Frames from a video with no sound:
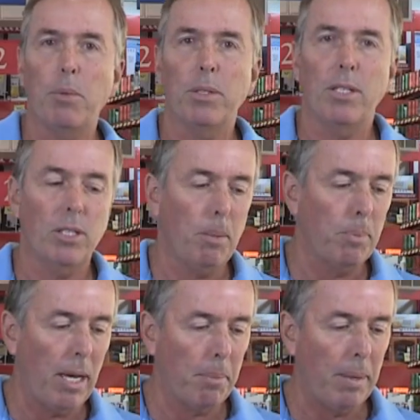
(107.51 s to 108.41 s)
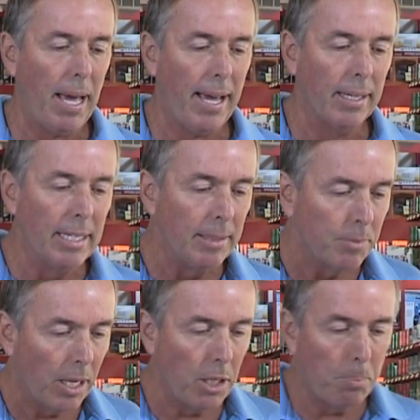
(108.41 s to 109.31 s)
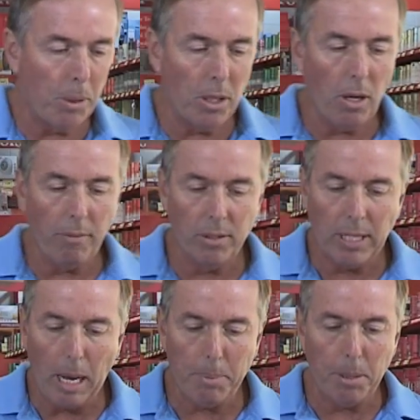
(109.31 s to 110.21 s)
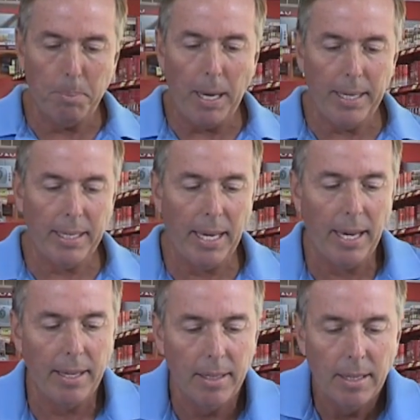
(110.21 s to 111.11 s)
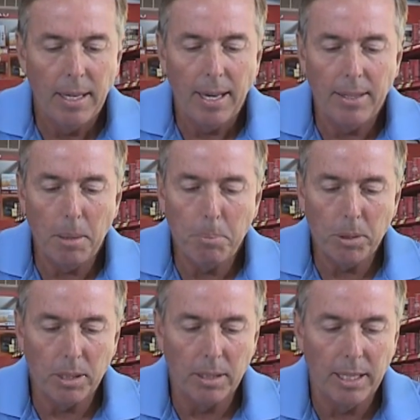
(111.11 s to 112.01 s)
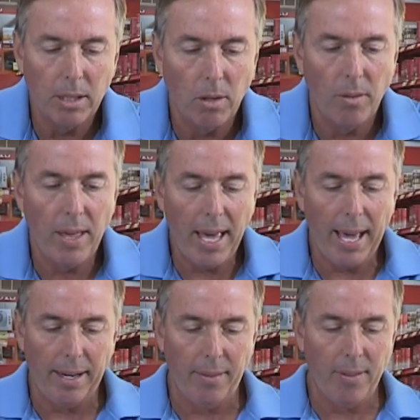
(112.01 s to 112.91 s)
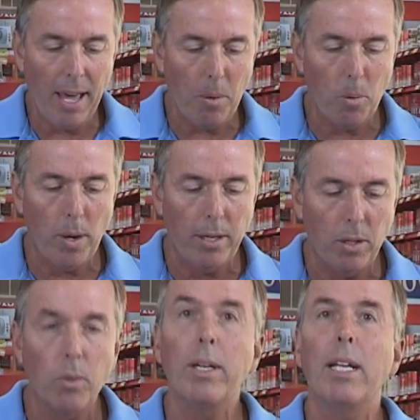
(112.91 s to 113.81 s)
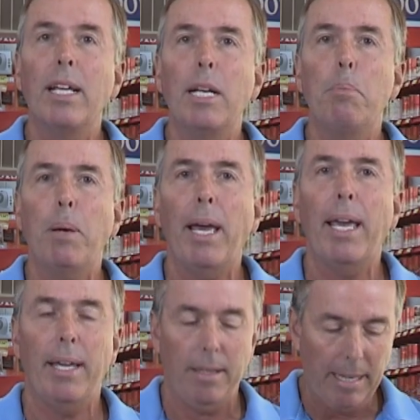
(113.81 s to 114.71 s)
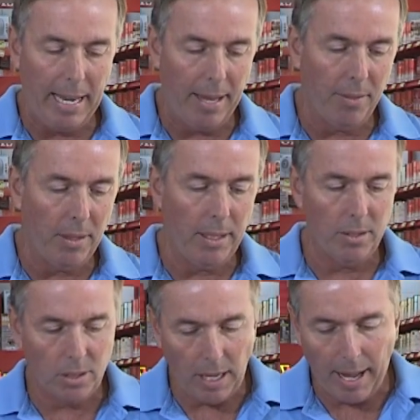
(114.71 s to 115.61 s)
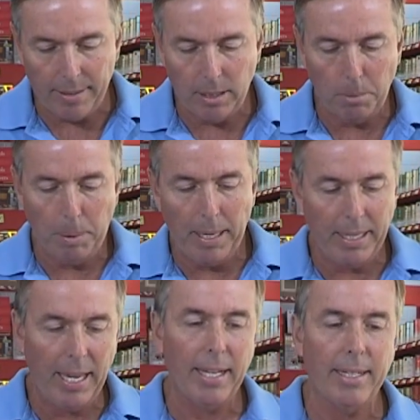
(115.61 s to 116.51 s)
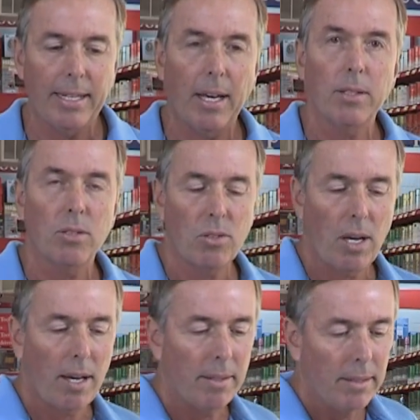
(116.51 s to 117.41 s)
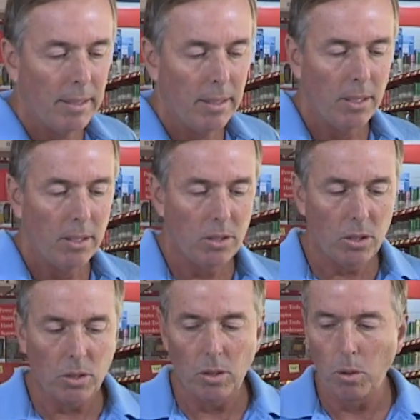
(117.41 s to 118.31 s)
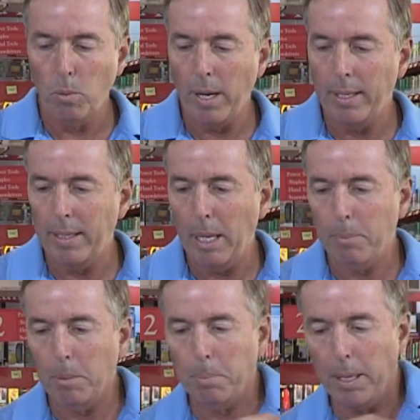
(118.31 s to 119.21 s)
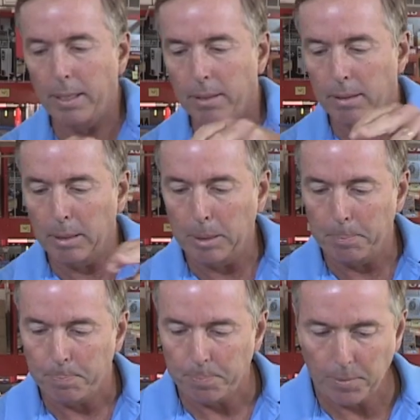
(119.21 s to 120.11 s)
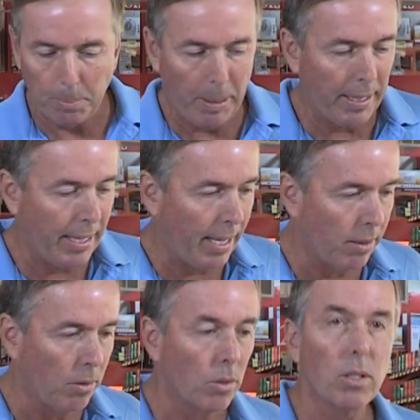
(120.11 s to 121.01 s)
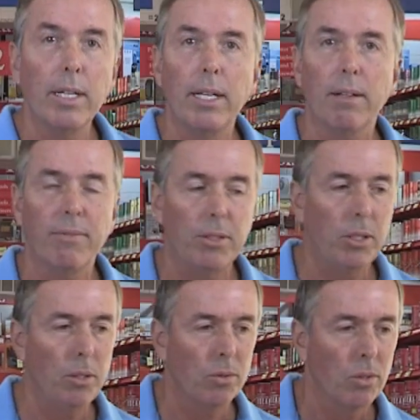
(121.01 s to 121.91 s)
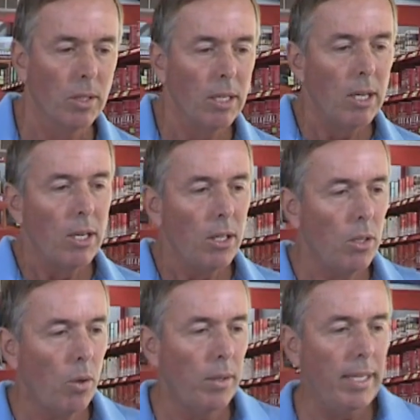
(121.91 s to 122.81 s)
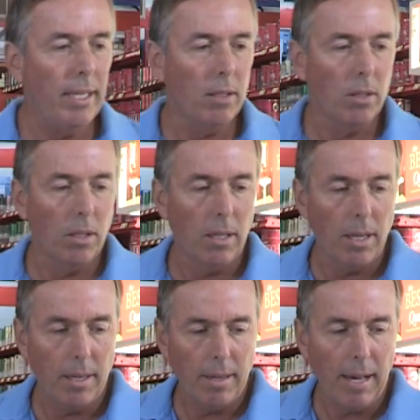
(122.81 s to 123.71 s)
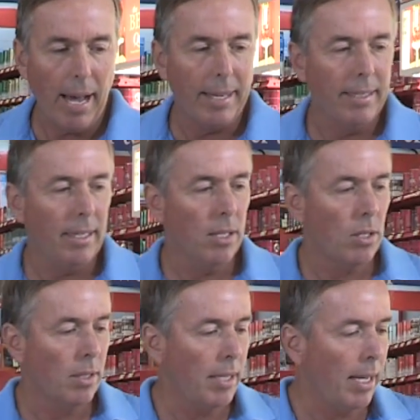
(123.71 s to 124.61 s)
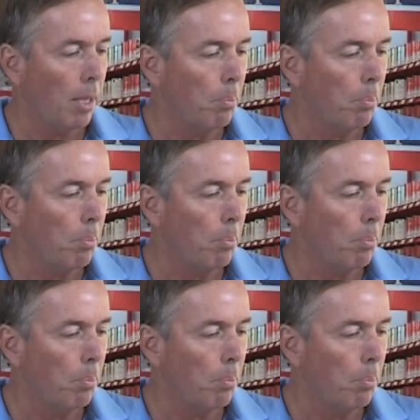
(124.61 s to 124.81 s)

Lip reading: it with a Ziploc bag, and you put it over top of the paint can and then put the lid on that, and that way you don't get any paint in the sides of the paint can and down the side. Just a little way to keep the paint can a little cleaner for use. You know, a neat little idea is to take a